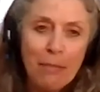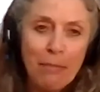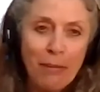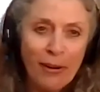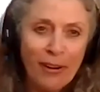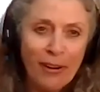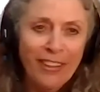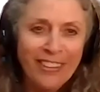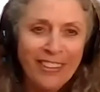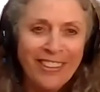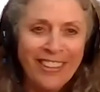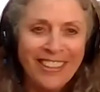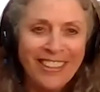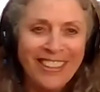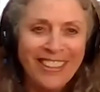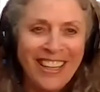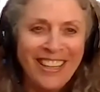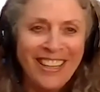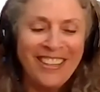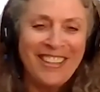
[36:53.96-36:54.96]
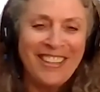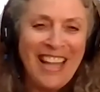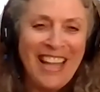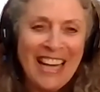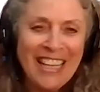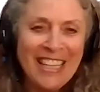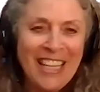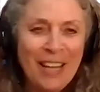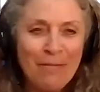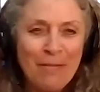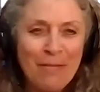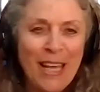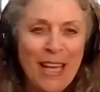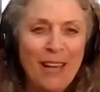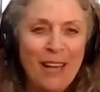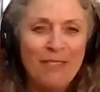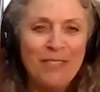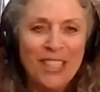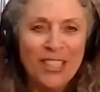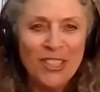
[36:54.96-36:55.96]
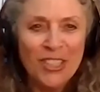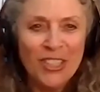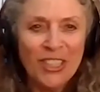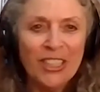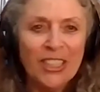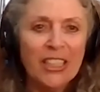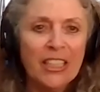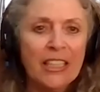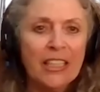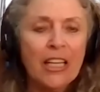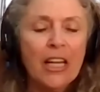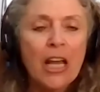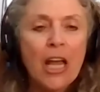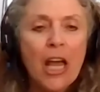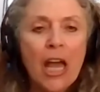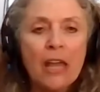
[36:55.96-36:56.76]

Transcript: paper, and then that became digital.